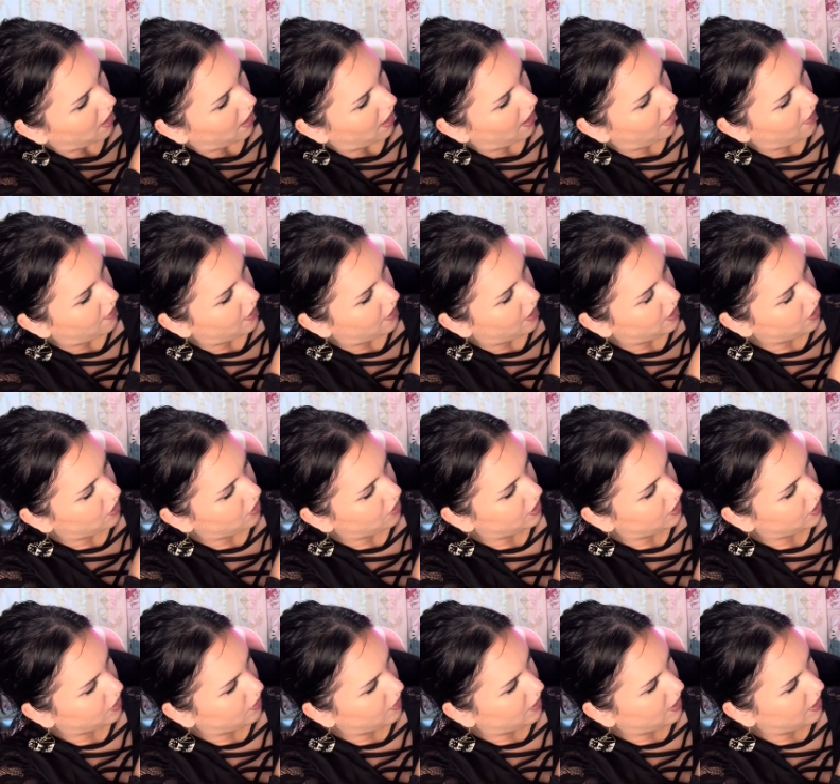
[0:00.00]
And then you're
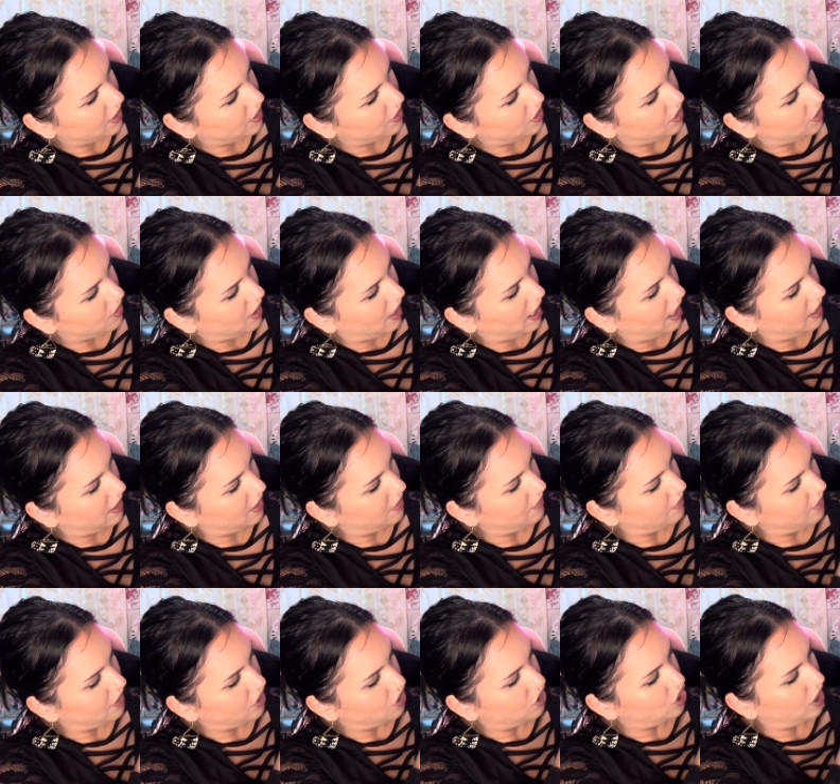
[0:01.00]
just going to kind of
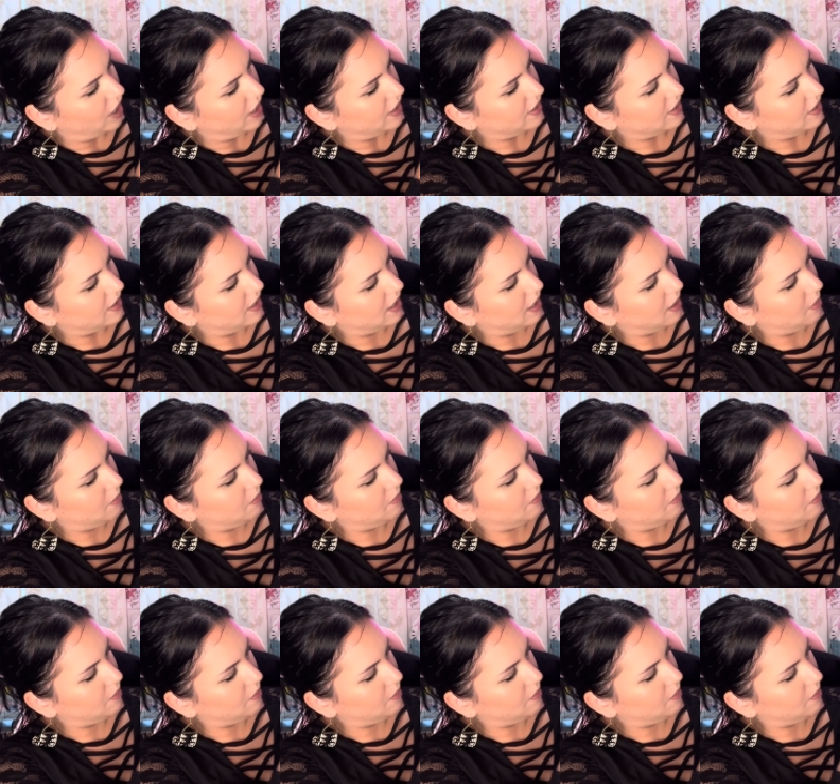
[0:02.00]
adjust them.